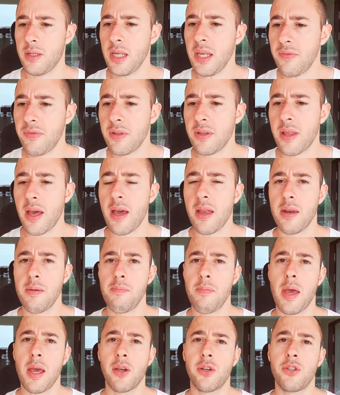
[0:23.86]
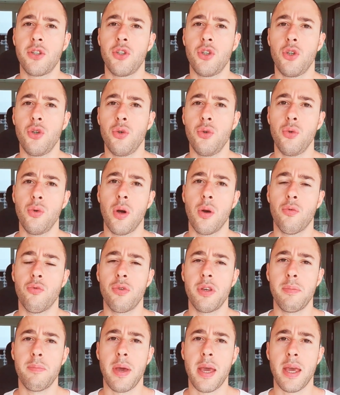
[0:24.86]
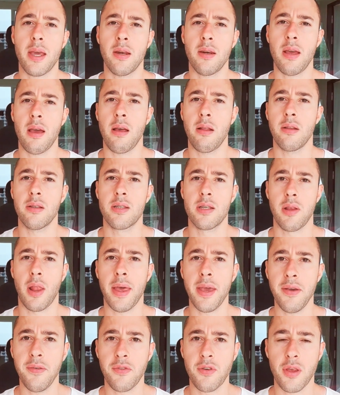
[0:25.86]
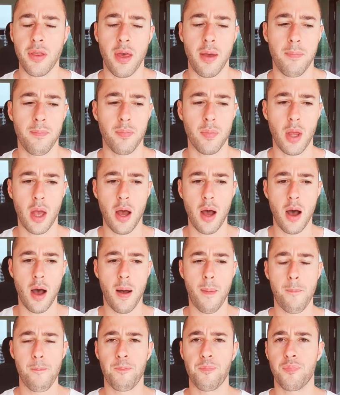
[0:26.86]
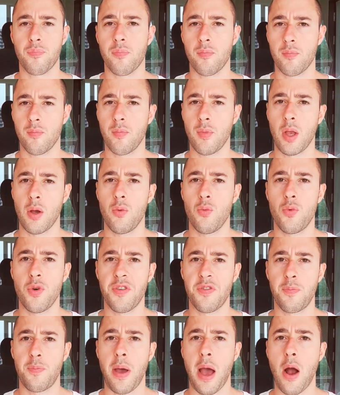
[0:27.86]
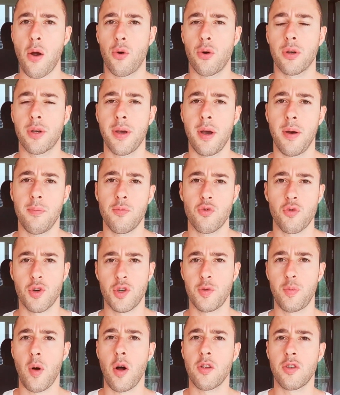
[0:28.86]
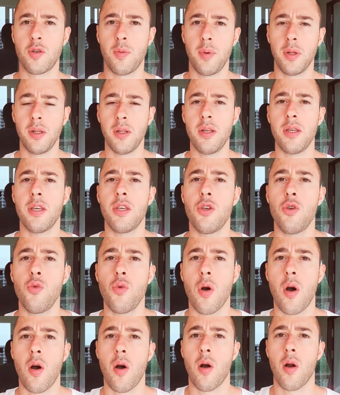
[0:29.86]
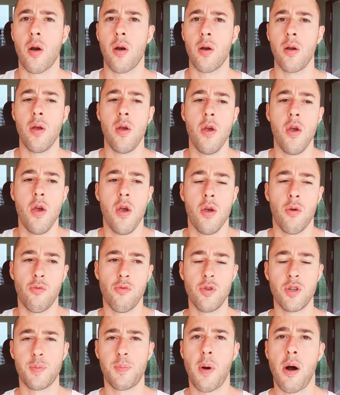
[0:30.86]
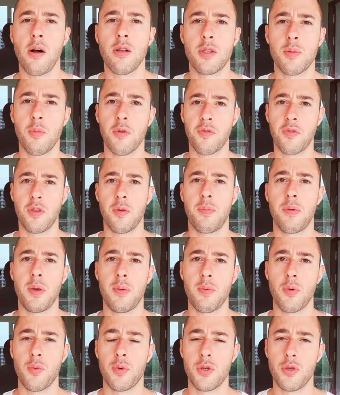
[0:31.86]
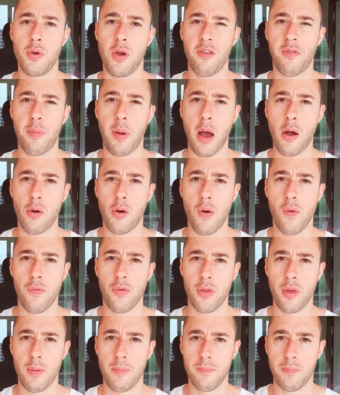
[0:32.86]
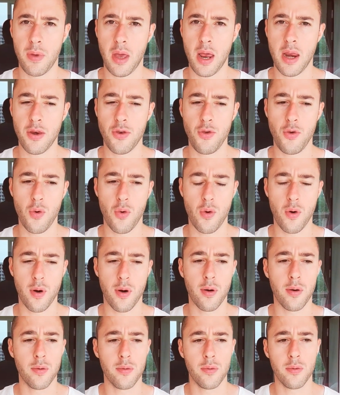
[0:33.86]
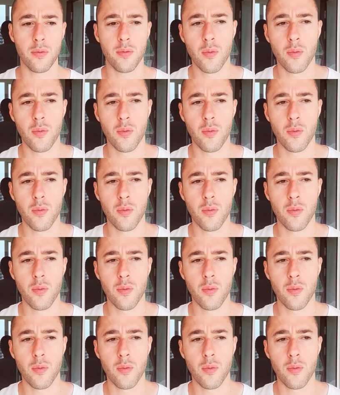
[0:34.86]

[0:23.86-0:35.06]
even then, it makes you remain enslaved to them. Um, with power comes responsibility. You are responsible for the people when you have power over them, and your